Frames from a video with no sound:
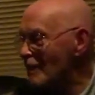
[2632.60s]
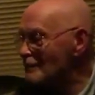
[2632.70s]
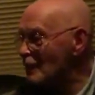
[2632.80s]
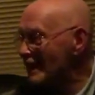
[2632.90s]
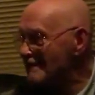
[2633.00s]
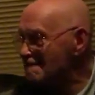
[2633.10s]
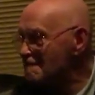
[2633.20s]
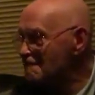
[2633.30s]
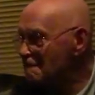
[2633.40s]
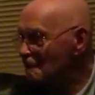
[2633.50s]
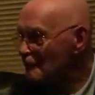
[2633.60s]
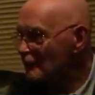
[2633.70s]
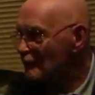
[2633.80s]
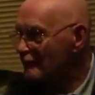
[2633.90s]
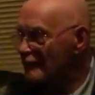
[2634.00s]
So we've
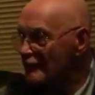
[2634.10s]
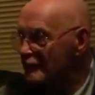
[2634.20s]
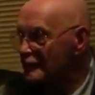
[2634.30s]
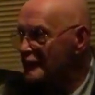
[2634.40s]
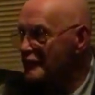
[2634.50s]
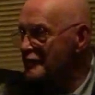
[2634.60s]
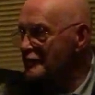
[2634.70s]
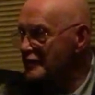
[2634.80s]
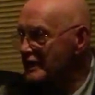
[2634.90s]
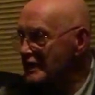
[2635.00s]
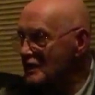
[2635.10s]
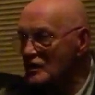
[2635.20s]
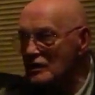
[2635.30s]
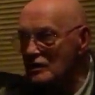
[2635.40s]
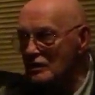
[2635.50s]
spoken about your best and most
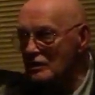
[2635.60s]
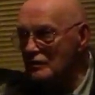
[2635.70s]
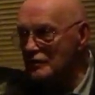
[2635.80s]
notable gig.